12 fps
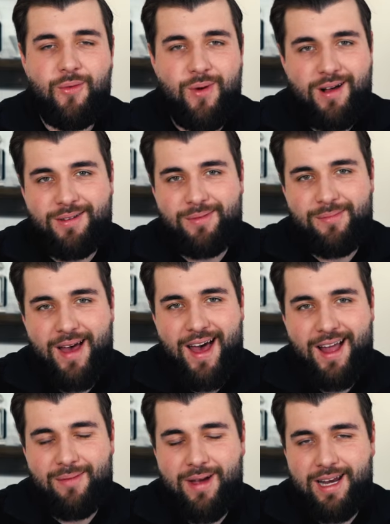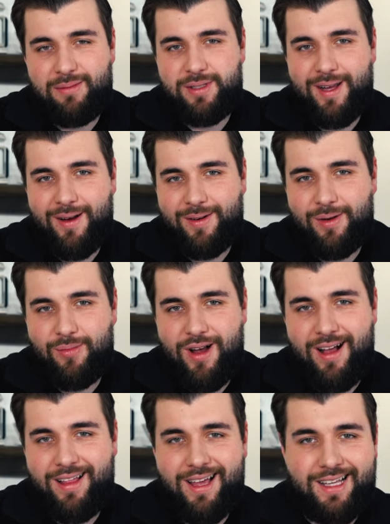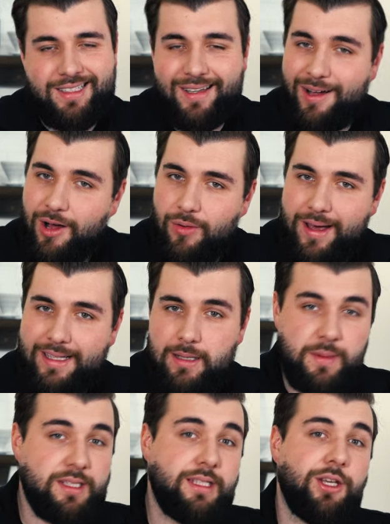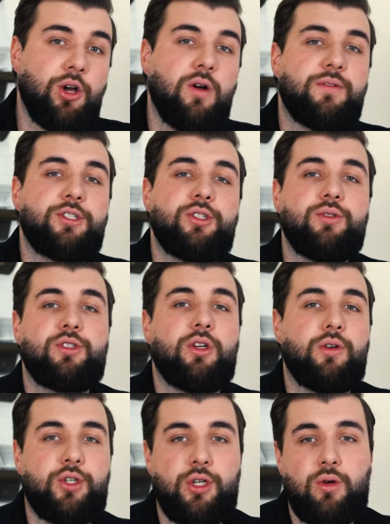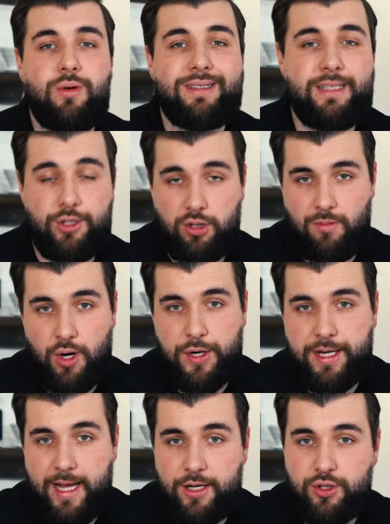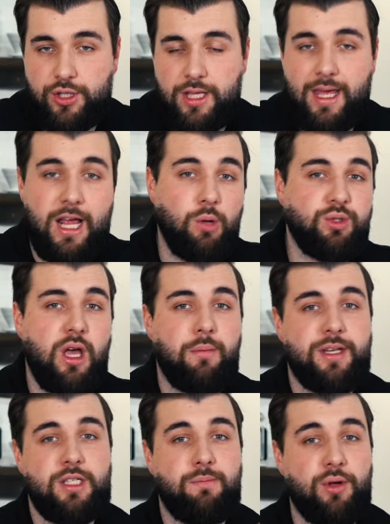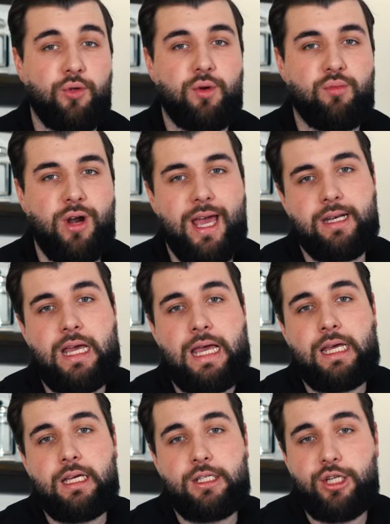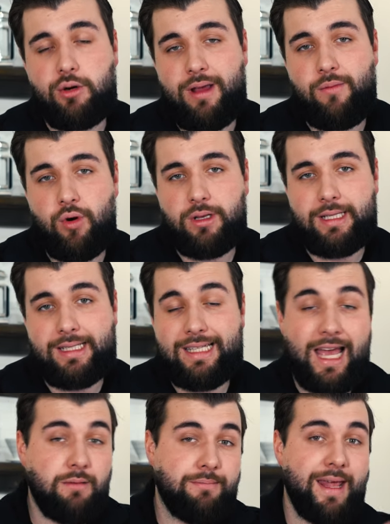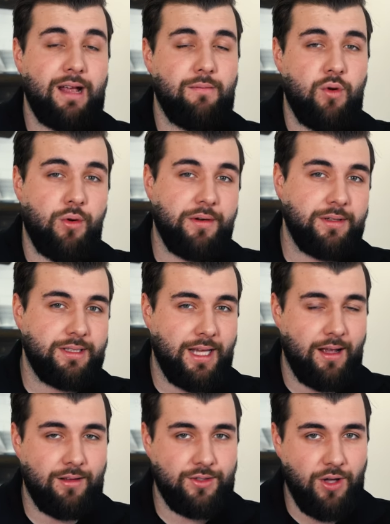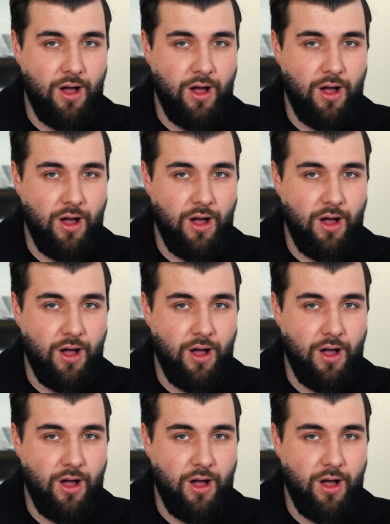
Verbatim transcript: Welcome back. My name is Darren Cabral. As always, I'm the CEO of Suits Social. We're a digital marketing agency that helps companies build their brand, generate more leads, and make more sales